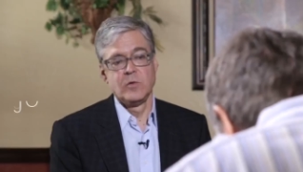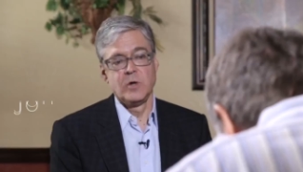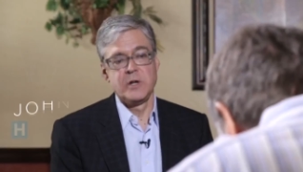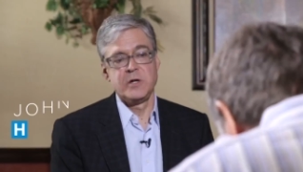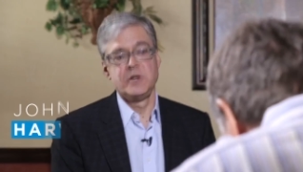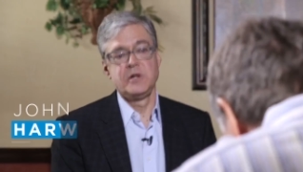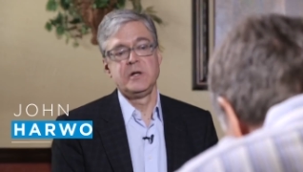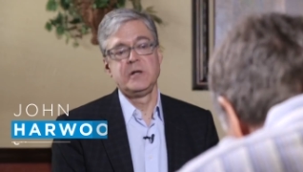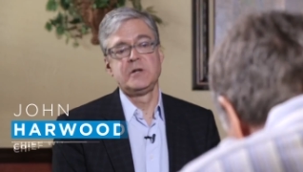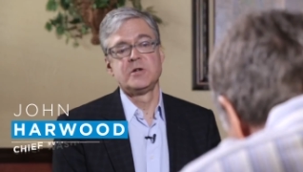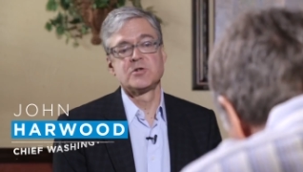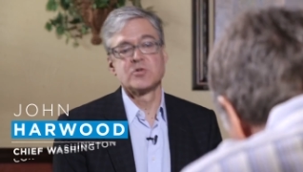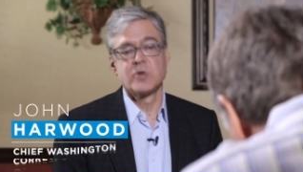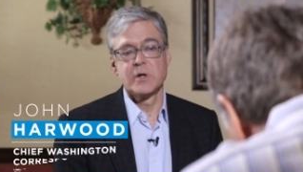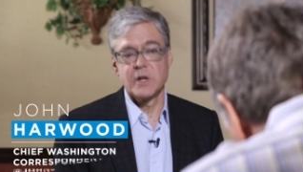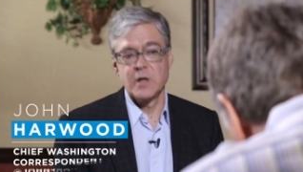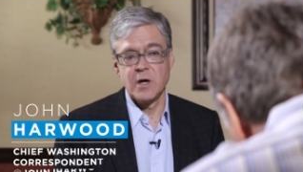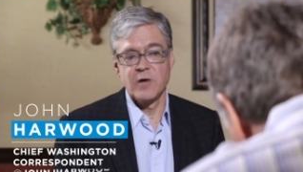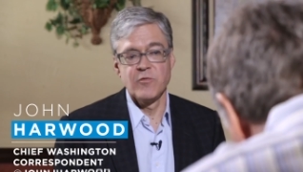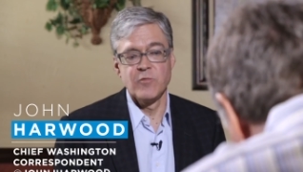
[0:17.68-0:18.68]
what you did to
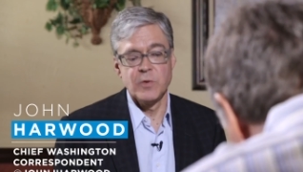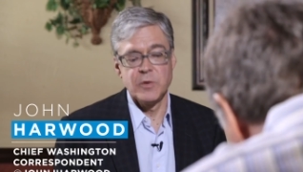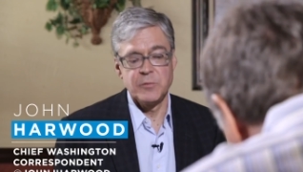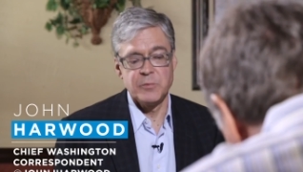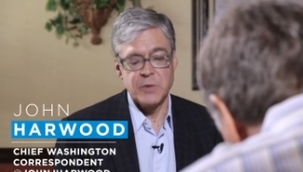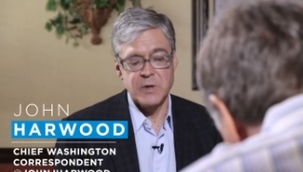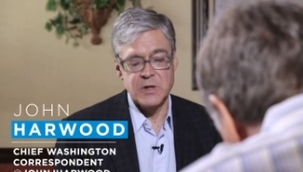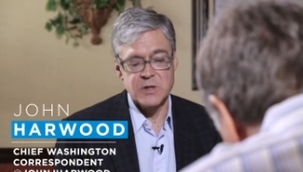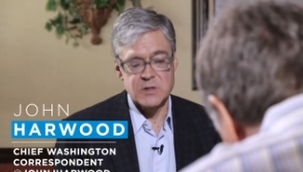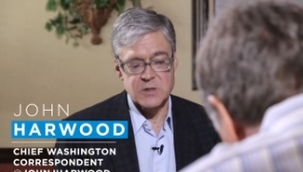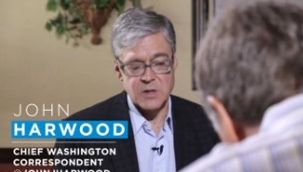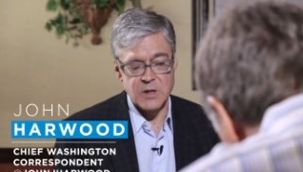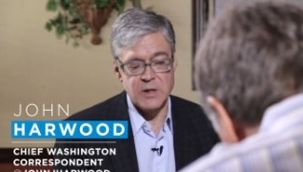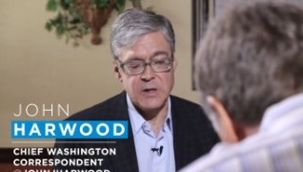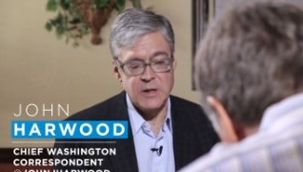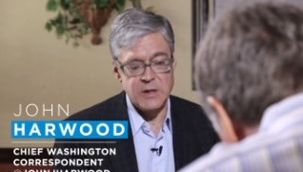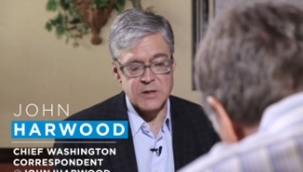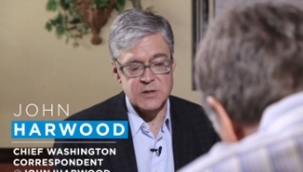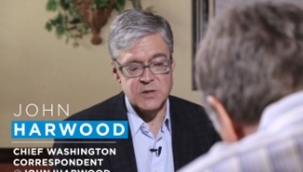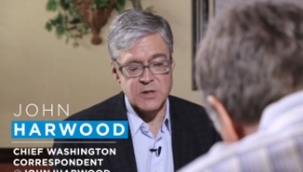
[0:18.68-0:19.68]
shrink government, but he's,
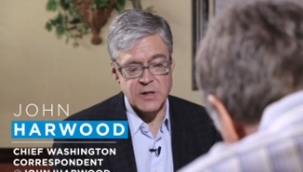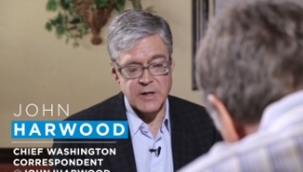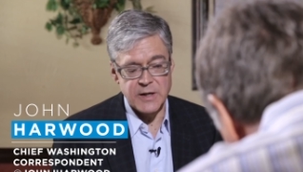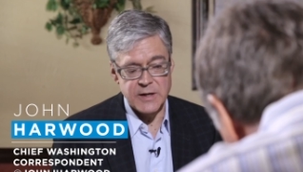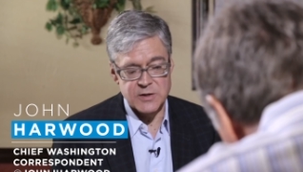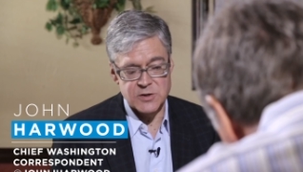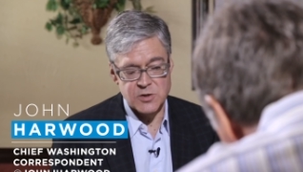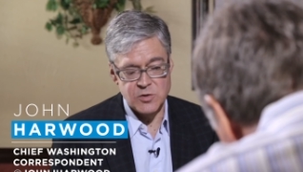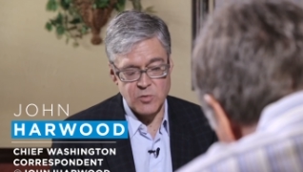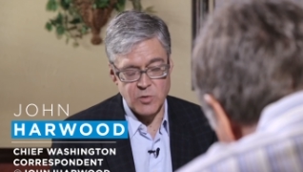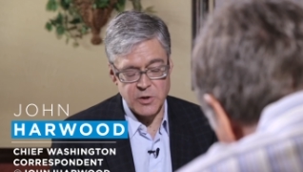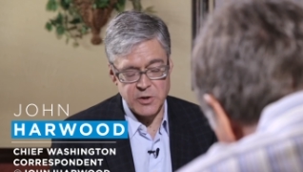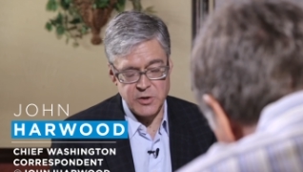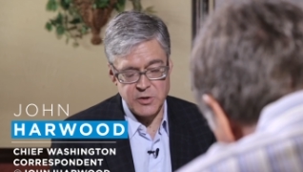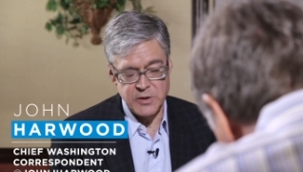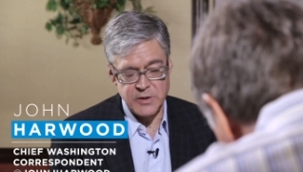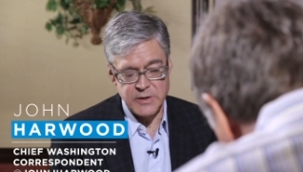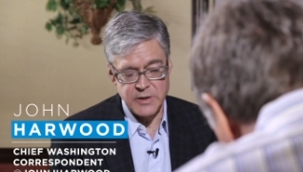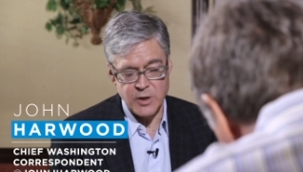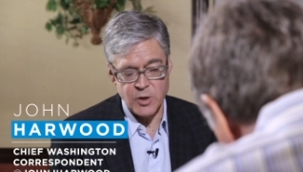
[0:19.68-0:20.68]
he is going to ask you what
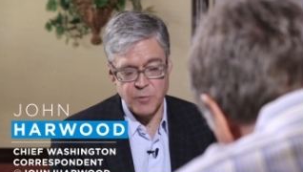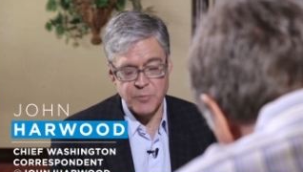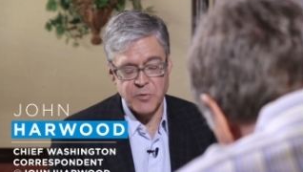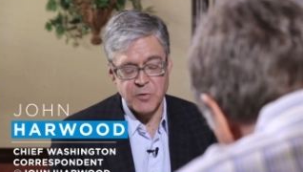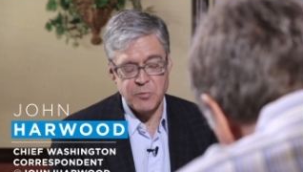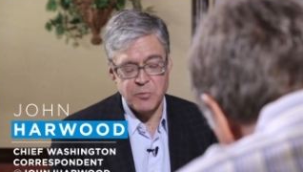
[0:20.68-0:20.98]
you did to help